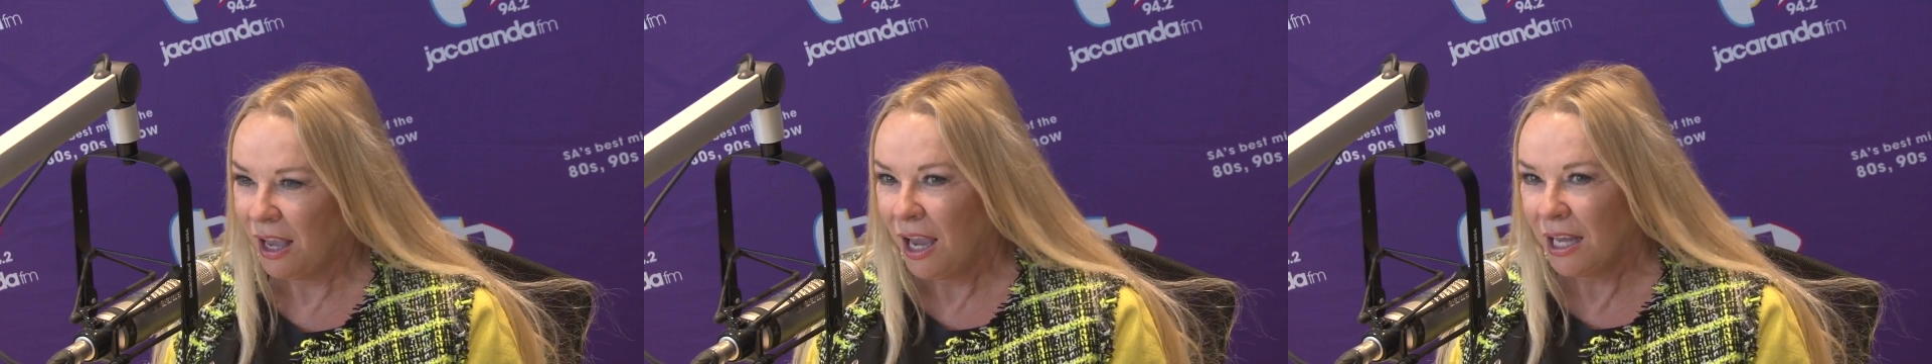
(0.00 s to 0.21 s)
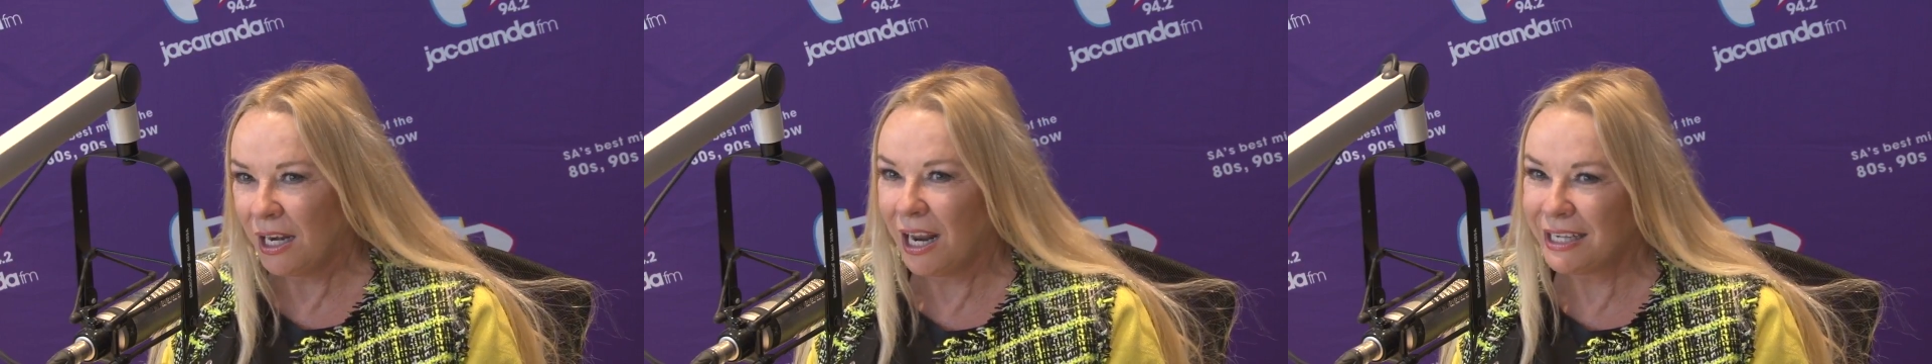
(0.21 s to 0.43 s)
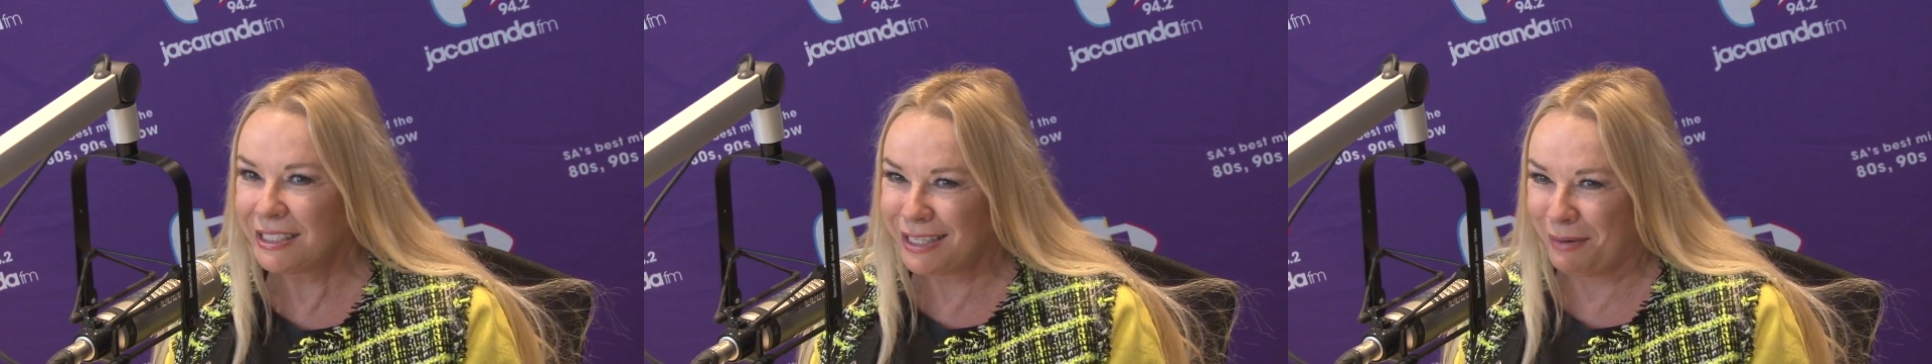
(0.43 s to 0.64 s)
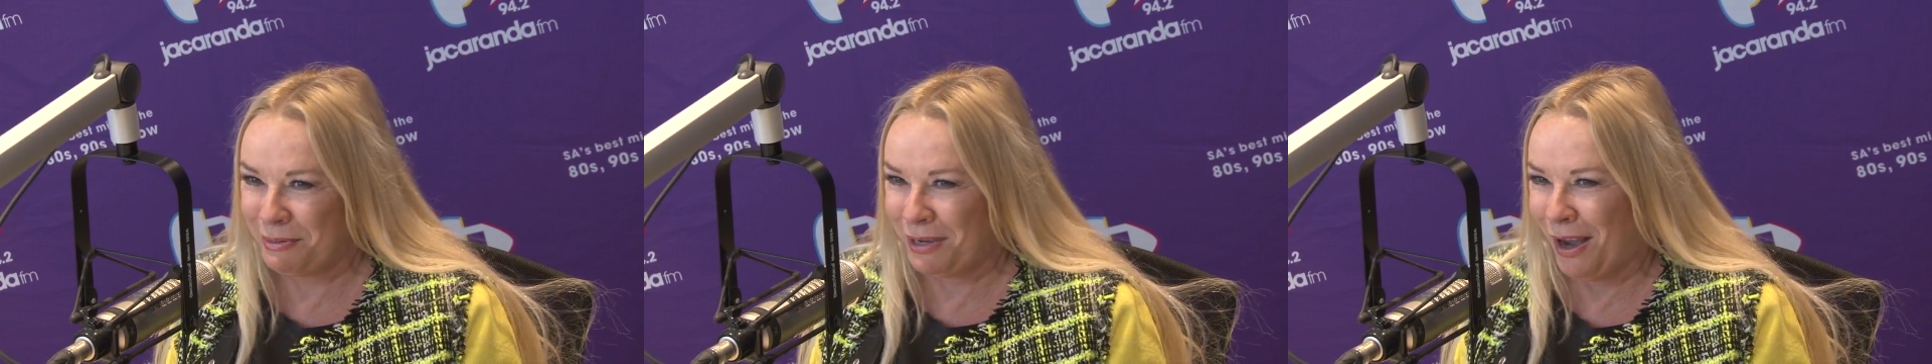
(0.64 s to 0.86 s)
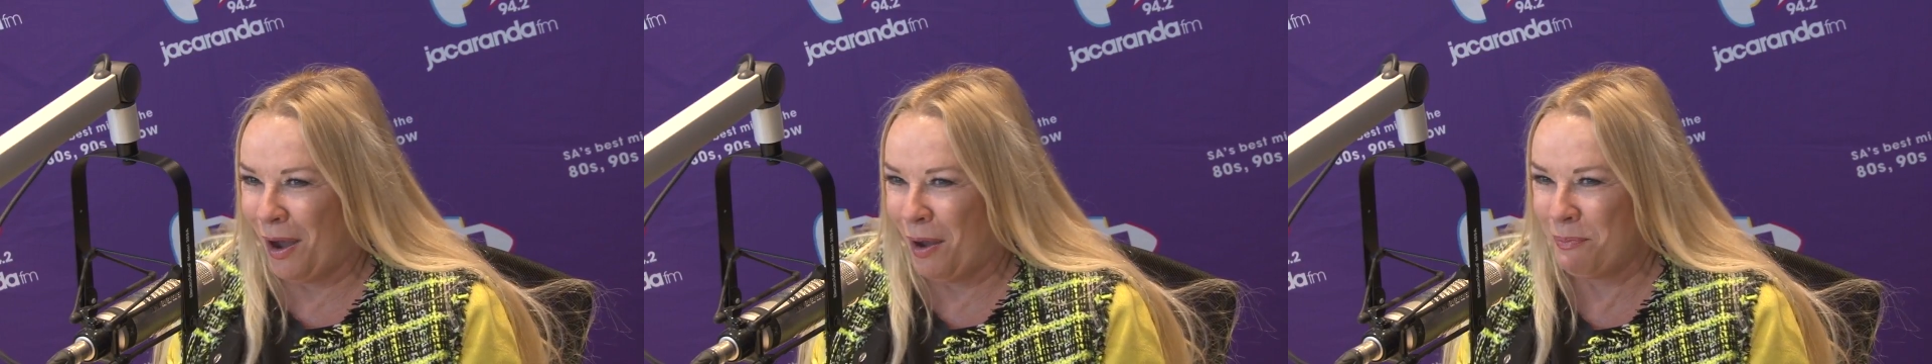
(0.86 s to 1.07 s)
And I ended up
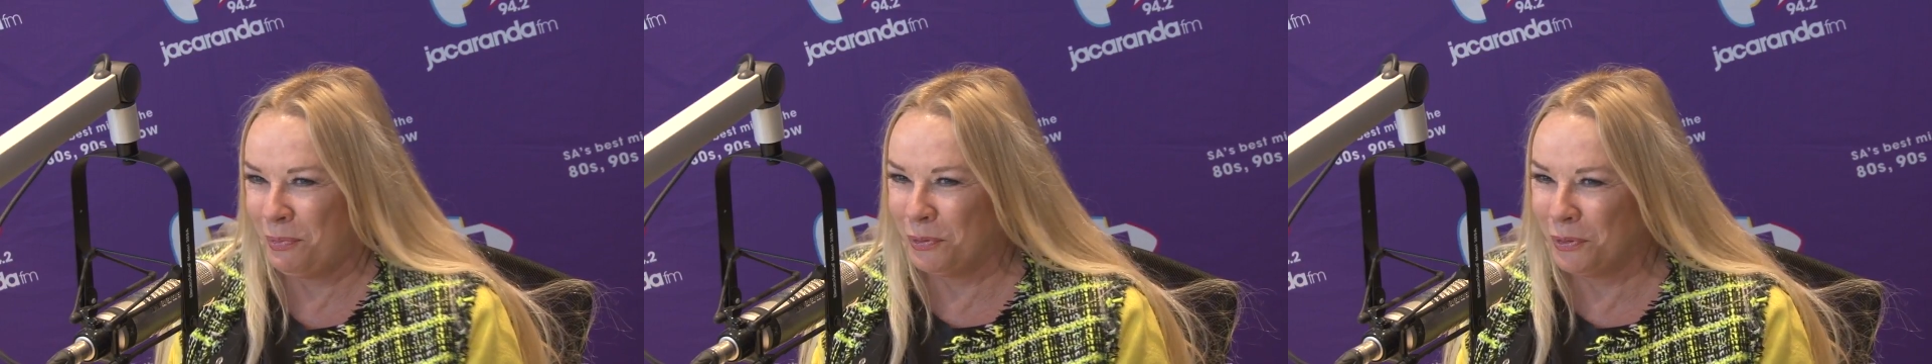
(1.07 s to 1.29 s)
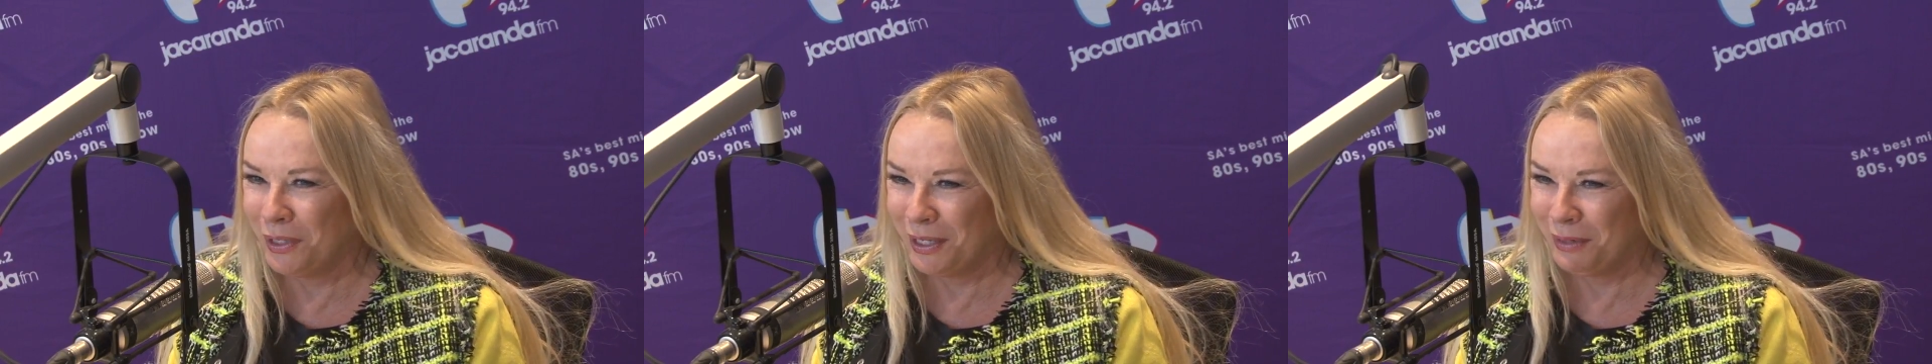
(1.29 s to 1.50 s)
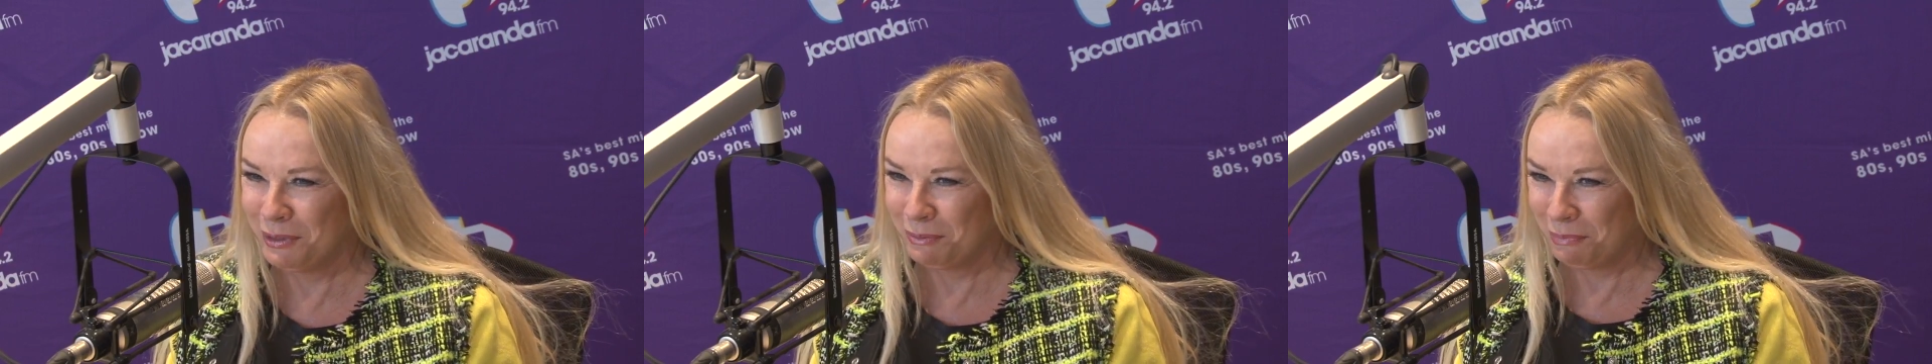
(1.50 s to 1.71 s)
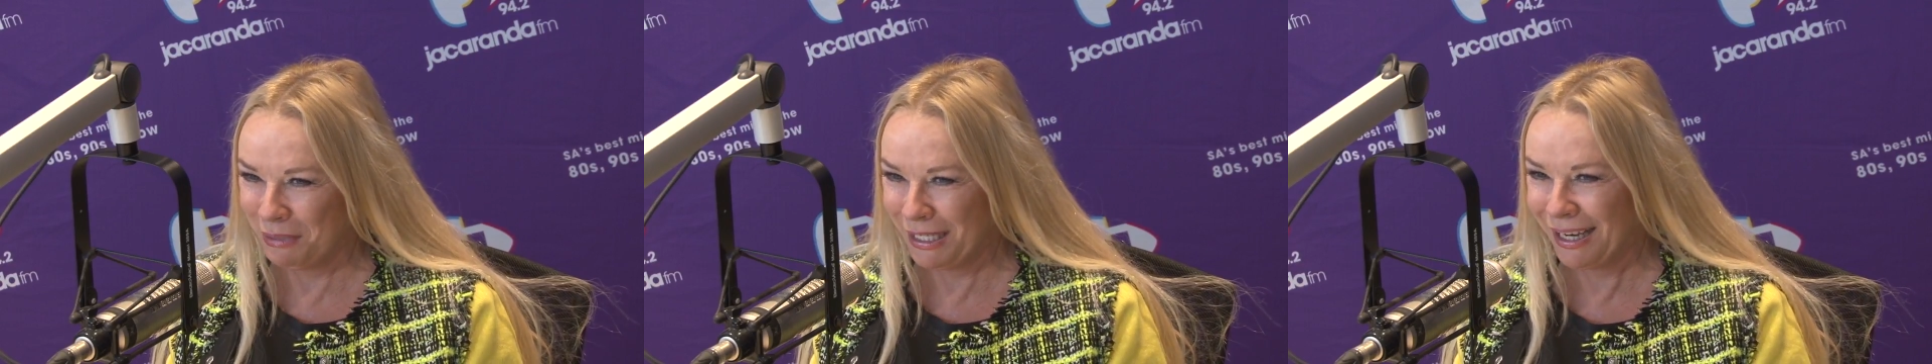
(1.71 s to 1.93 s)
carpooling with Billy